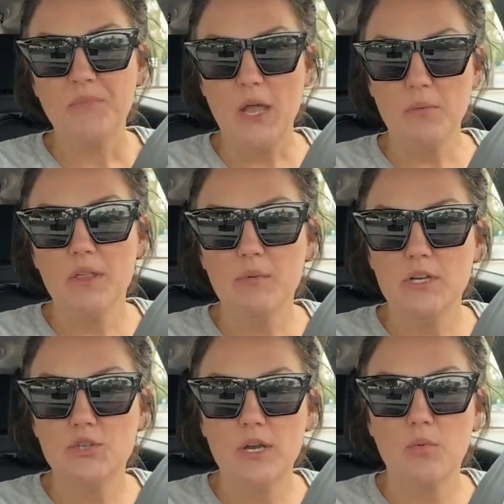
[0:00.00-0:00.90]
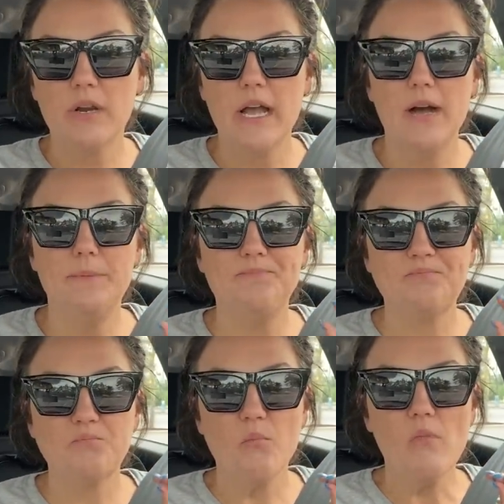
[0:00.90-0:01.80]
I really want to try to work out
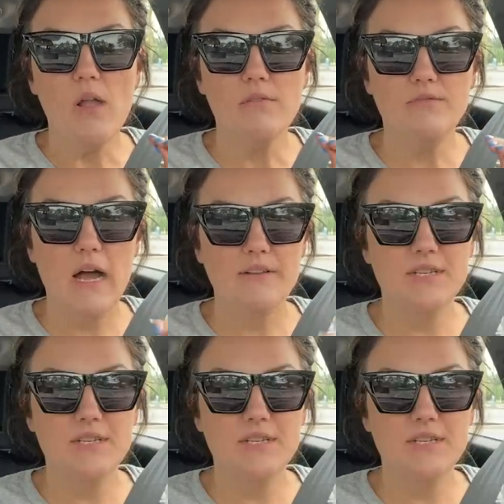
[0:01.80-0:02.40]
5